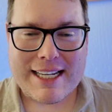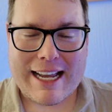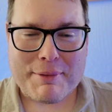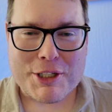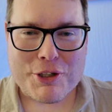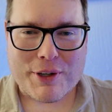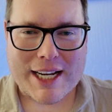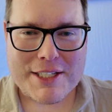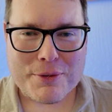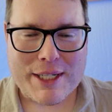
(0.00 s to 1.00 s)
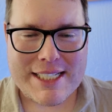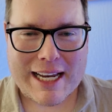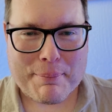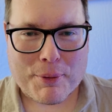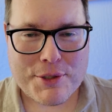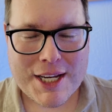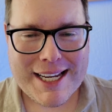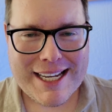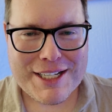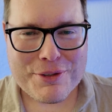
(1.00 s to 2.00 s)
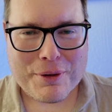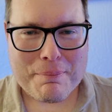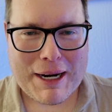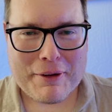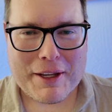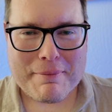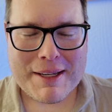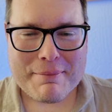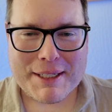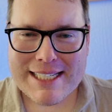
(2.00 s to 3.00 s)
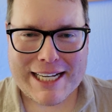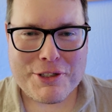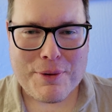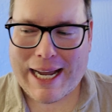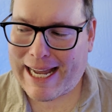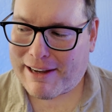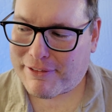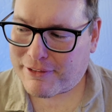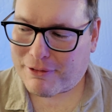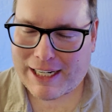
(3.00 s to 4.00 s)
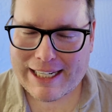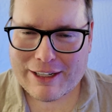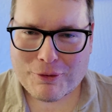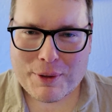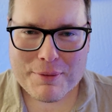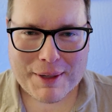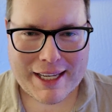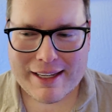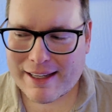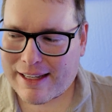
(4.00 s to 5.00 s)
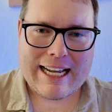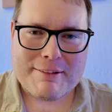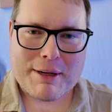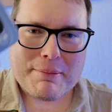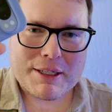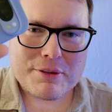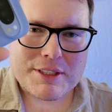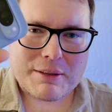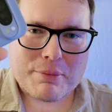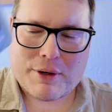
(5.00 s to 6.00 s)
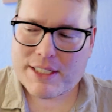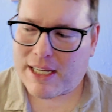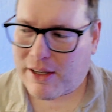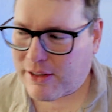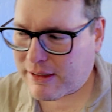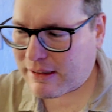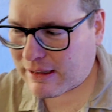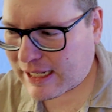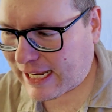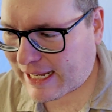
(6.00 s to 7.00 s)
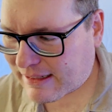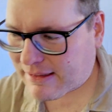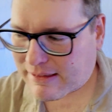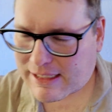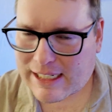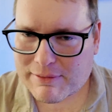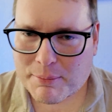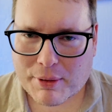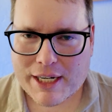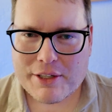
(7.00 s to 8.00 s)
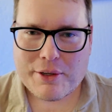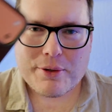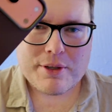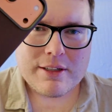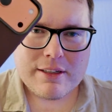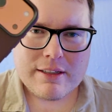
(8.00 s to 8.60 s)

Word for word: And today I'm going to show you guys three examples to compare them, because I do have right here with me, I have my Pixel ten Pro X L and I have a brand new